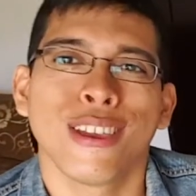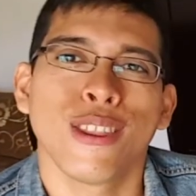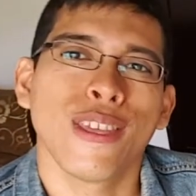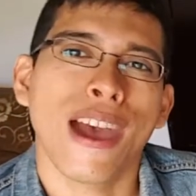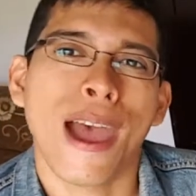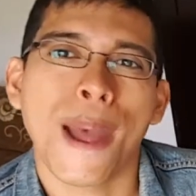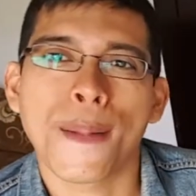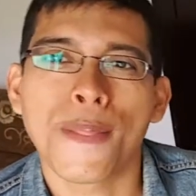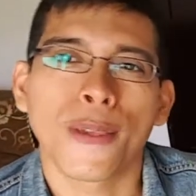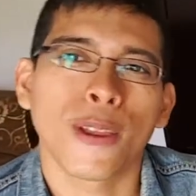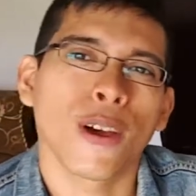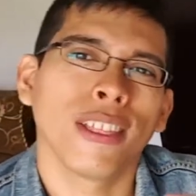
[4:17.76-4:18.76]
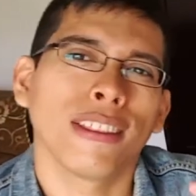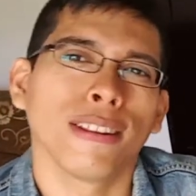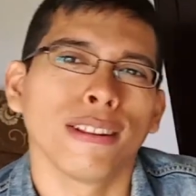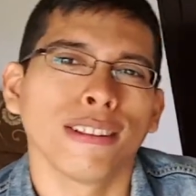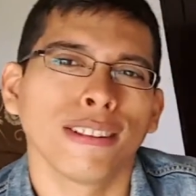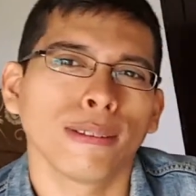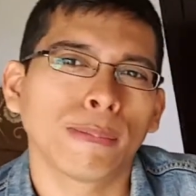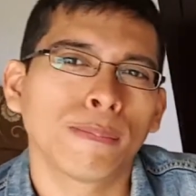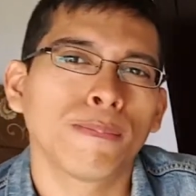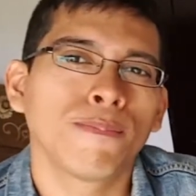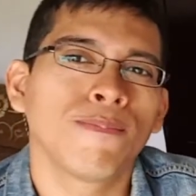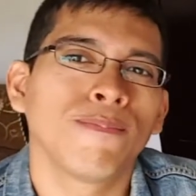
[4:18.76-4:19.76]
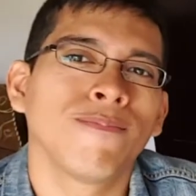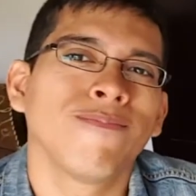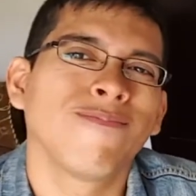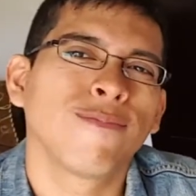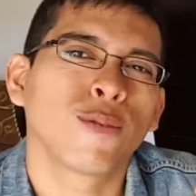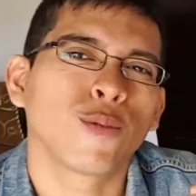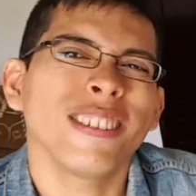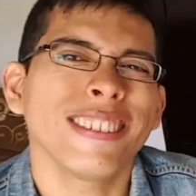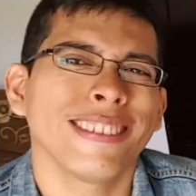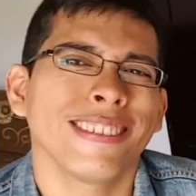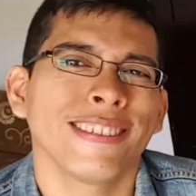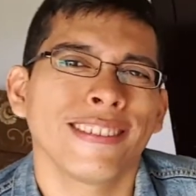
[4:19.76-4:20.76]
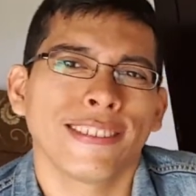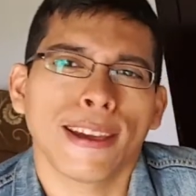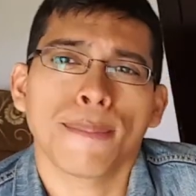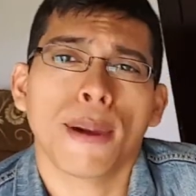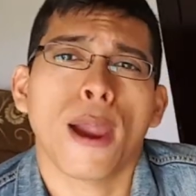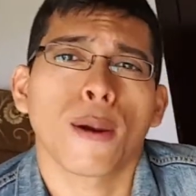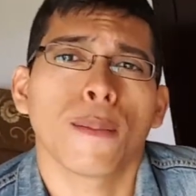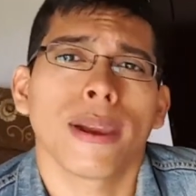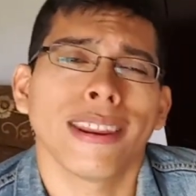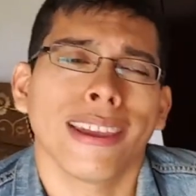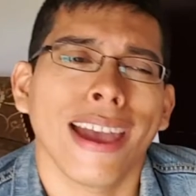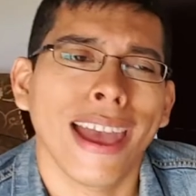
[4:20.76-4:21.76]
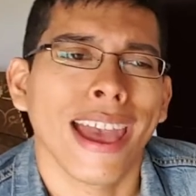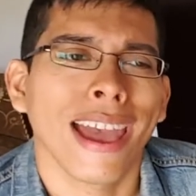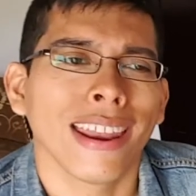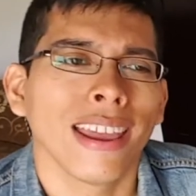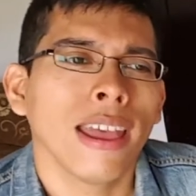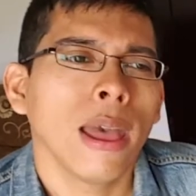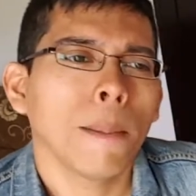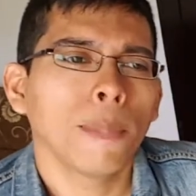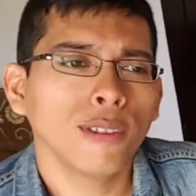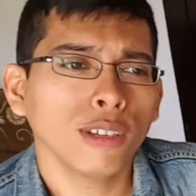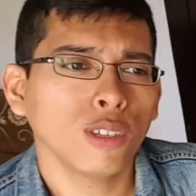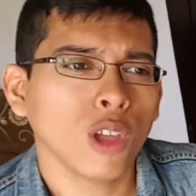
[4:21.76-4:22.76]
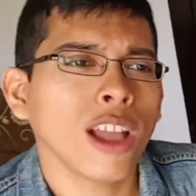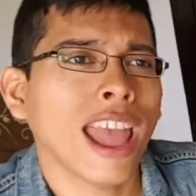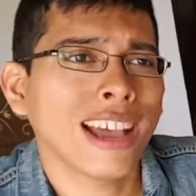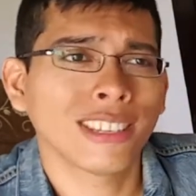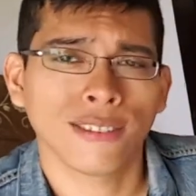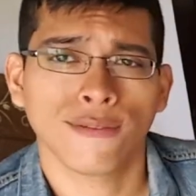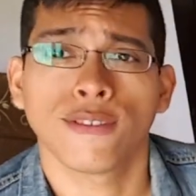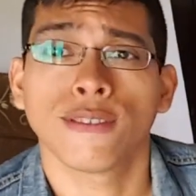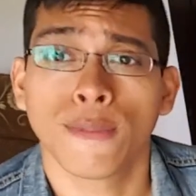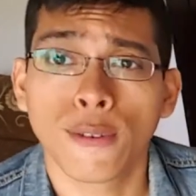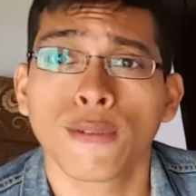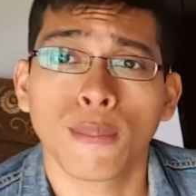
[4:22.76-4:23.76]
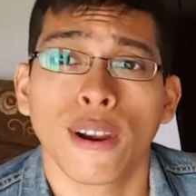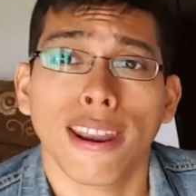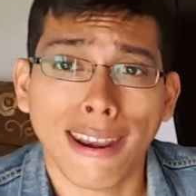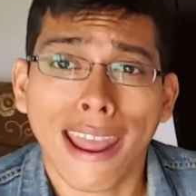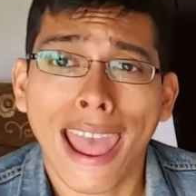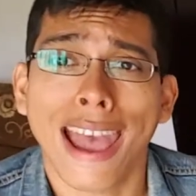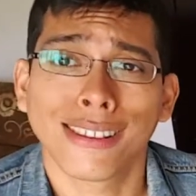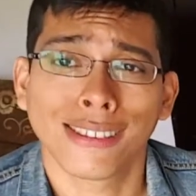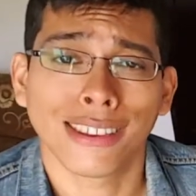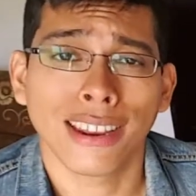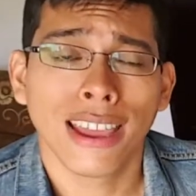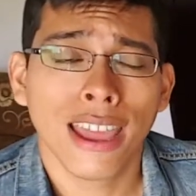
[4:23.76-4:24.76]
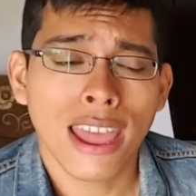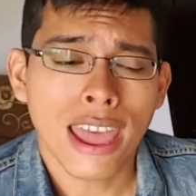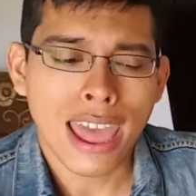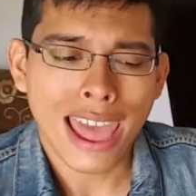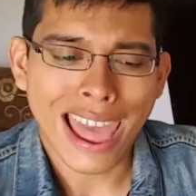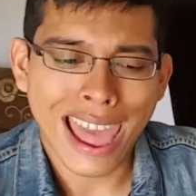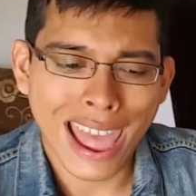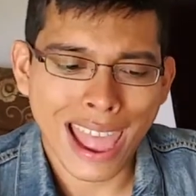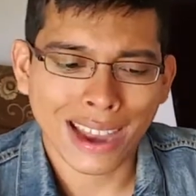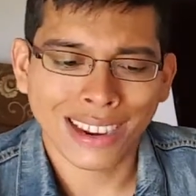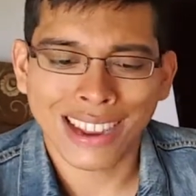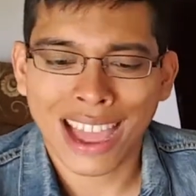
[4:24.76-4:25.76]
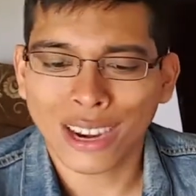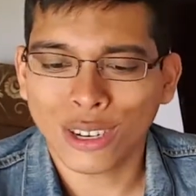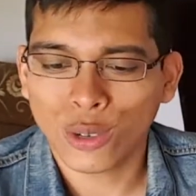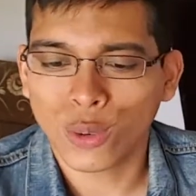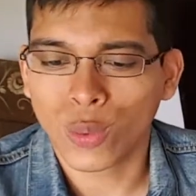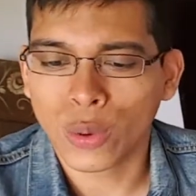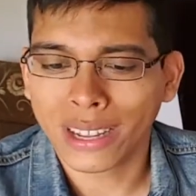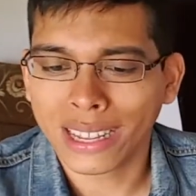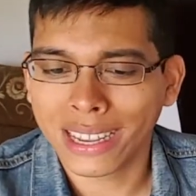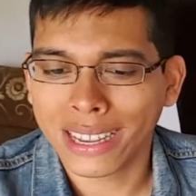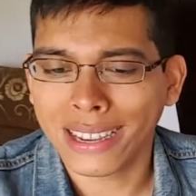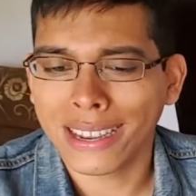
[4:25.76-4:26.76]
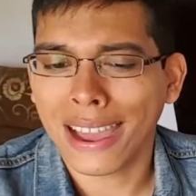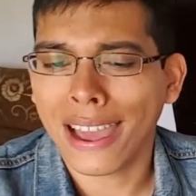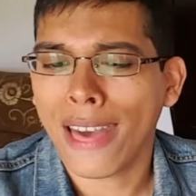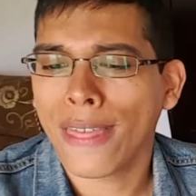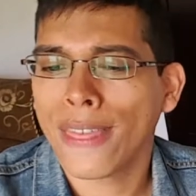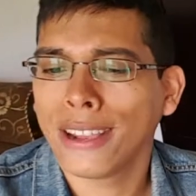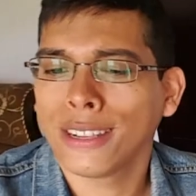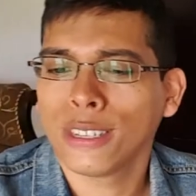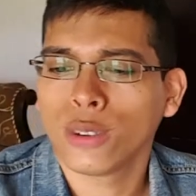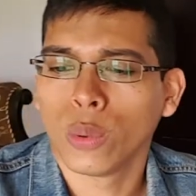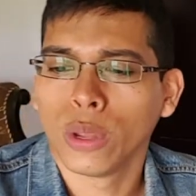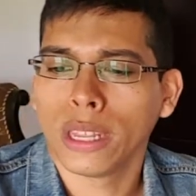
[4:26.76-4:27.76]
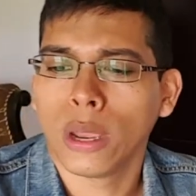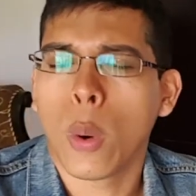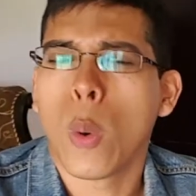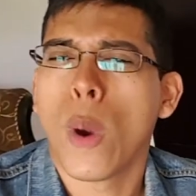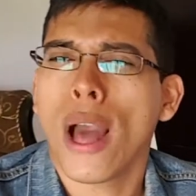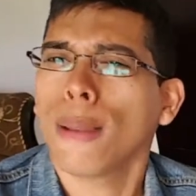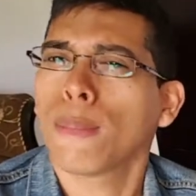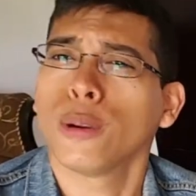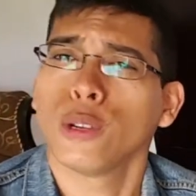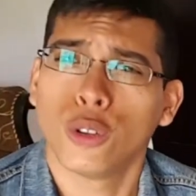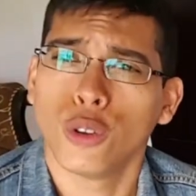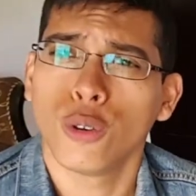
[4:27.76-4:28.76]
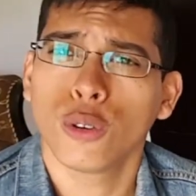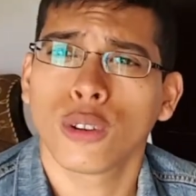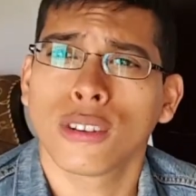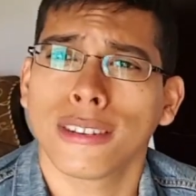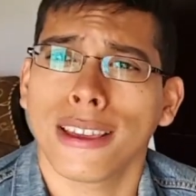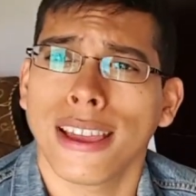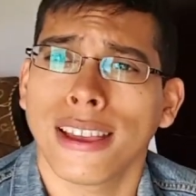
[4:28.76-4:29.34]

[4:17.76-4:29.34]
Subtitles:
that, you know, a little grittiness that Pyromania had. But this song has it, for the most part, it has it. And I just really, I think this is a really well-produced